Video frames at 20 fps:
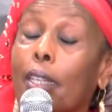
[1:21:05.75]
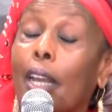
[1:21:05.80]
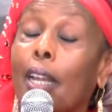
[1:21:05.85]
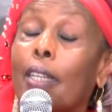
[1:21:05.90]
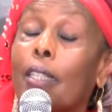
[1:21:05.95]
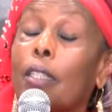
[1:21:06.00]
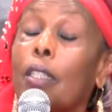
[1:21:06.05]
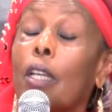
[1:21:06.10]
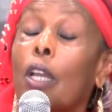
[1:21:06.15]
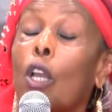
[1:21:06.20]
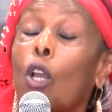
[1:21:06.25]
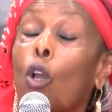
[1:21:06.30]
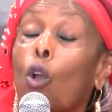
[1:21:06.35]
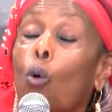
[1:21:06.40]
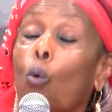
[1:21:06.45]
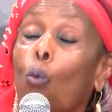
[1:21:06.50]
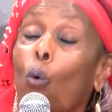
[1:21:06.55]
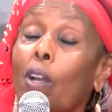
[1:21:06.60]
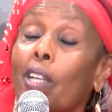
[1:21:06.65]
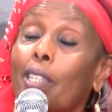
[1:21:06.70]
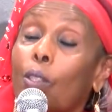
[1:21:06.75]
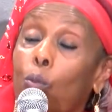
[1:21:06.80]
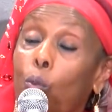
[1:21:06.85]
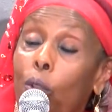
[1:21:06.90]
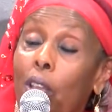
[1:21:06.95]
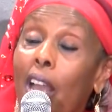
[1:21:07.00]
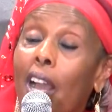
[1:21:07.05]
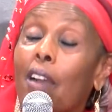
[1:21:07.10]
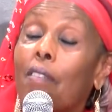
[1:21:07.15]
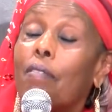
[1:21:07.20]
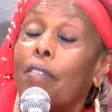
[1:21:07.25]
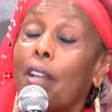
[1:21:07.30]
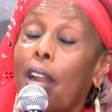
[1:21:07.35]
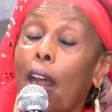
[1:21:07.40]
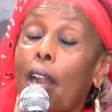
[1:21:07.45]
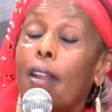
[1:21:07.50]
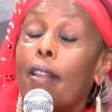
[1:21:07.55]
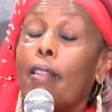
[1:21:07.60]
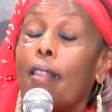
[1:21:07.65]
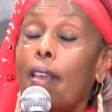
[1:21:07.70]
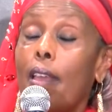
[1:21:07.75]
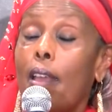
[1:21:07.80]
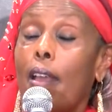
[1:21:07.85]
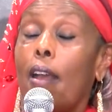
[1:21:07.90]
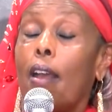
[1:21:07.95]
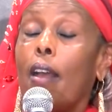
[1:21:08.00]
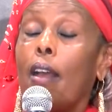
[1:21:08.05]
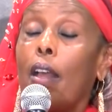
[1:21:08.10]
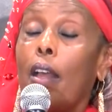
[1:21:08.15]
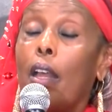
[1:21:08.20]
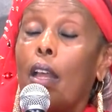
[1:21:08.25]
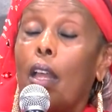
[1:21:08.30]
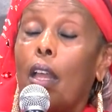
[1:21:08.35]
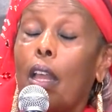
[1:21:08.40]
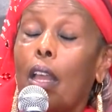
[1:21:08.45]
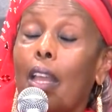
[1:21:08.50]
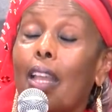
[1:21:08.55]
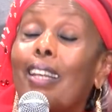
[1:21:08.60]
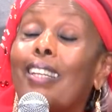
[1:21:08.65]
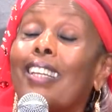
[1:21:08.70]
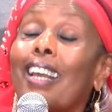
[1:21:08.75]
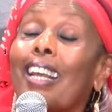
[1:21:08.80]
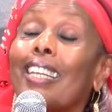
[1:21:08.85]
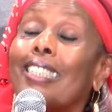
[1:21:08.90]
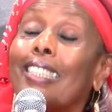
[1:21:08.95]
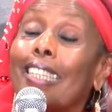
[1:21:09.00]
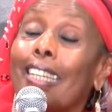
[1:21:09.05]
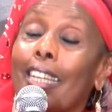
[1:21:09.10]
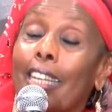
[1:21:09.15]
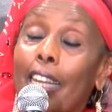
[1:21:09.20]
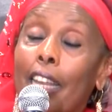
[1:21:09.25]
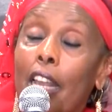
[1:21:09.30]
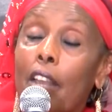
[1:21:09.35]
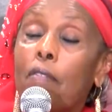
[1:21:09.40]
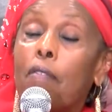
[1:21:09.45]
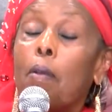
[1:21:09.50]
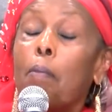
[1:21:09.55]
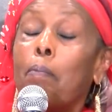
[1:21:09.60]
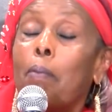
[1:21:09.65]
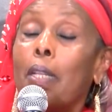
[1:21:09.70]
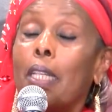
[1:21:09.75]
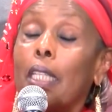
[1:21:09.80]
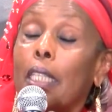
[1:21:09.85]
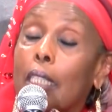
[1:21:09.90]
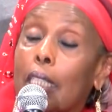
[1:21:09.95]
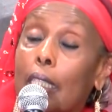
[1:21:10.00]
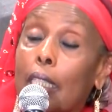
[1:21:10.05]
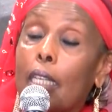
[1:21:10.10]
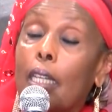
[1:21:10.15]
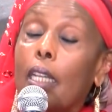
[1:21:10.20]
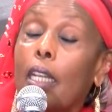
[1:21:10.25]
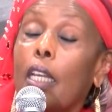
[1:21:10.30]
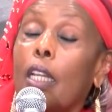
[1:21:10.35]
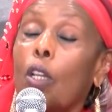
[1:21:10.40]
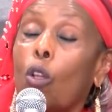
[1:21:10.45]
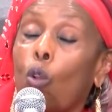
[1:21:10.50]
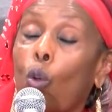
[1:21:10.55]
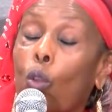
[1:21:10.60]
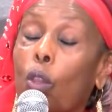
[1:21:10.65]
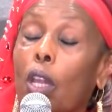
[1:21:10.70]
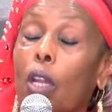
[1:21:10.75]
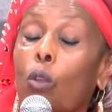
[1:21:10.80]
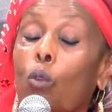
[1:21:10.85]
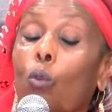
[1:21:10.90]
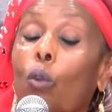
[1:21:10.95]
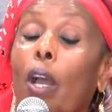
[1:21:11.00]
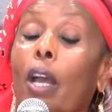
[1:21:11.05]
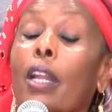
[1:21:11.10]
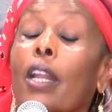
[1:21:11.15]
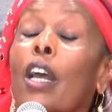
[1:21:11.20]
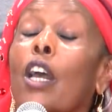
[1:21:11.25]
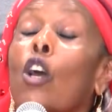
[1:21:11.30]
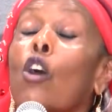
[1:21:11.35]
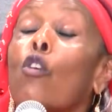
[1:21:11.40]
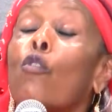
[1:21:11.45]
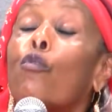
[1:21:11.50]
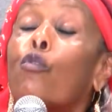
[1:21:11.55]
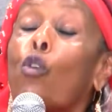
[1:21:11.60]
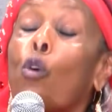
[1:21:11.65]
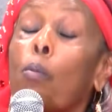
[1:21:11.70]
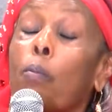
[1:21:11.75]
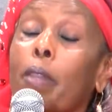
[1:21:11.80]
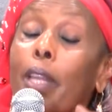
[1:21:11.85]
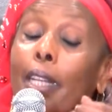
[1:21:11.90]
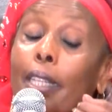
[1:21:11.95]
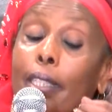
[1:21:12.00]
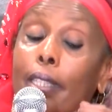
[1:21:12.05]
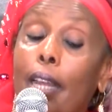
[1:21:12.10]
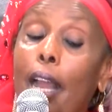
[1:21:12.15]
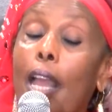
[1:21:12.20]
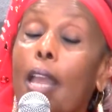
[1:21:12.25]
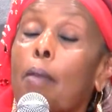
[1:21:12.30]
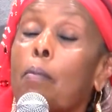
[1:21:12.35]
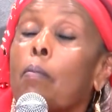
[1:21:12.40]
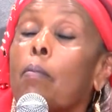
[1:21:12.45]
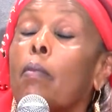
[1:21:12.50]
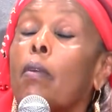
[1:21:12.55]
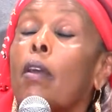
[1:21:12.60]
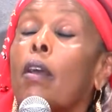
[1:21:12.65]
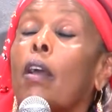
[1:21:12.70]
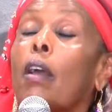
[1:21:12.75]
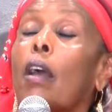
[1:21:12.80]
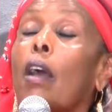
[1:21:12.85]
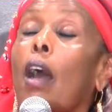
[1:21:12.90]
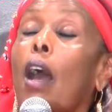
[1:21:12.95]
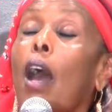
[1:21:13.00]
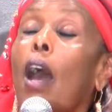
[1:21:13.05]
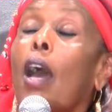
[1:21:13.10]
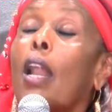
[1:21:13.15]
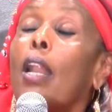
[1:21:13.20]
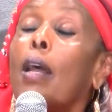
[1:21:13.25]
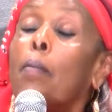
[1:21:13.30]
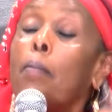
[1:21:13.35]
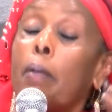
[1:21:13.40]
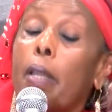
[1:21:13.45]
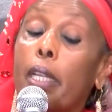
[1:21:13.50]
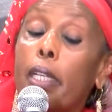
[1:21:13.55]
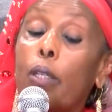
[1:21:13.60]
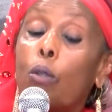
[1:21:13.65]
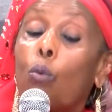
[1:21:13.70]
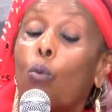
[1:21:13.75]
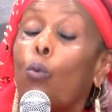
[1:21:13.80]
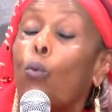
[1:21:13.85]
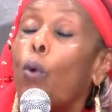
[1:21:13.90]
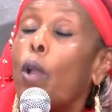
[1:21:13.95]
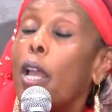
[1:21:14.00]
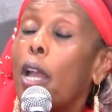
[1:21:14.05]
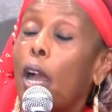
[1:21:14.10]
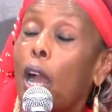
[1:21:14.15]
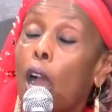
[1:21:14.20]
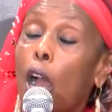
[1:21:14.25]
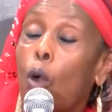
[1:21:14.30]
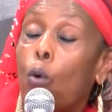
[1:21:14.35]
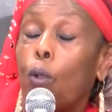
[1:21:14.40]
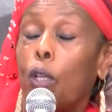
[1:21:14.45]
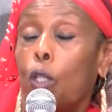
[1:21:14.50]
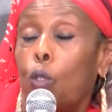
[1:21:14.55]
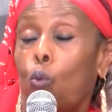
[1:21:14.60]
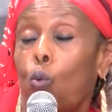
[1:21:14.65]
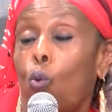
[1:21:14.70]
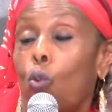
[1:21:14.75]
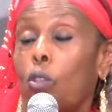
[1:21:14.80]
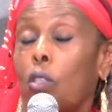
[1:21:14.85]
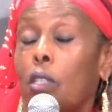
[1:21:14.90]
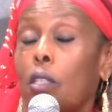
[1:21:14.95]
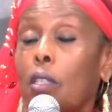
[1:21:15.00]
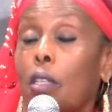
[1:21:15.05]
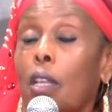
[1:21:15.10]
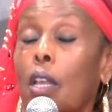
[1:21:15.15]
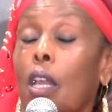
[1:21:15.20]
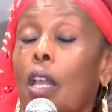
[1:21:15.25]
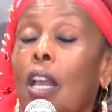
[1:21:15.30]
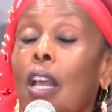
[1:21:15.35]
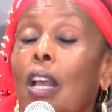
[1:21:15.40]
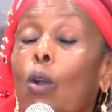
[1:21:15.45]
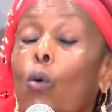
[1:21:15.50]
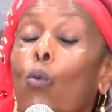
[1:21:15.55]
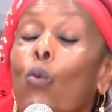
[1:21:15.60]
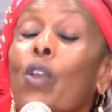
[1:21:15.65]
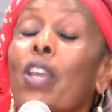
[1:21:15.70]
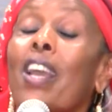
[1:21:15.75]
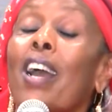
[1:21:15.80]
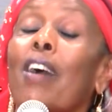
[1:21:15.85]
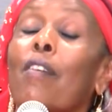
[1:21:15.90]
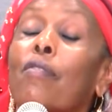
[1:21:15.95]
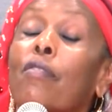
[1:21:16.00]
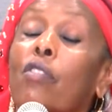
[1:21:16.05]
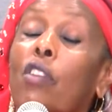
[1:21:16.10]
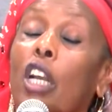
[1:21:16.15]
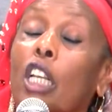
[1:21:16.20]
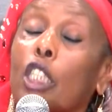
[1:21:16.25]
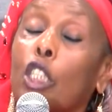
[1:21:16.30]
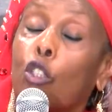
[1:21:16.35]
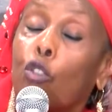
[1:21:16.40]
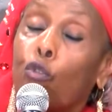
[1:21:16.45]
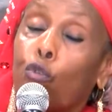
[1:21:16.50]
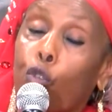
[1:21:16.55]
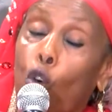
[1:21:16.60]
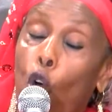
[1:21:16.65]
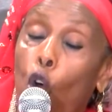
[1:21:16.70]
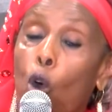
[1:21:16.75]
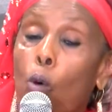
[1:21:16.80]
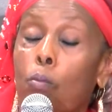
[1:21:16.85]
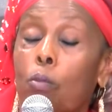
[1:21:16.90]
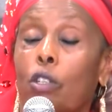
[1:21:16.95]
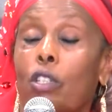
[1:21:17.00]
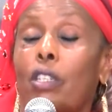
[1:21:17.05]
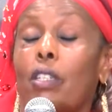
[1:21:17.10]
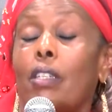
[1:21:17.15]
And what we have done there, it has never been seen in northern Uganda from the time Allah made how it was. We have transformed.